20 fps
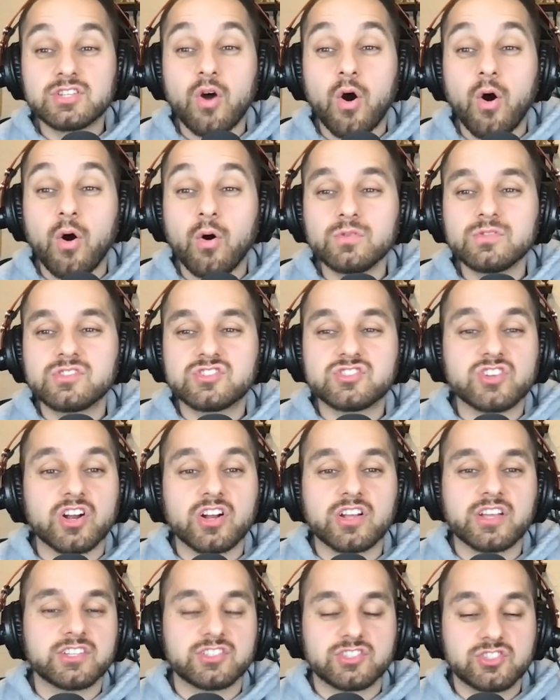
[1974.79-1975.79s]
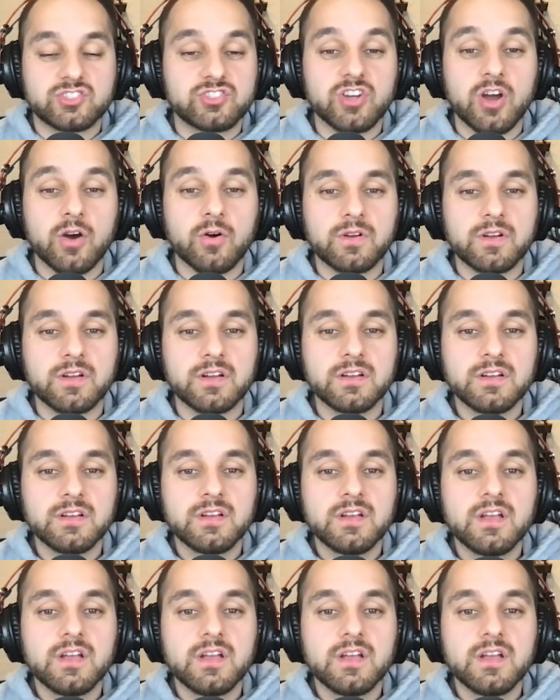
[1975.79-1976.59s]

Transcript: it's an old circus joke.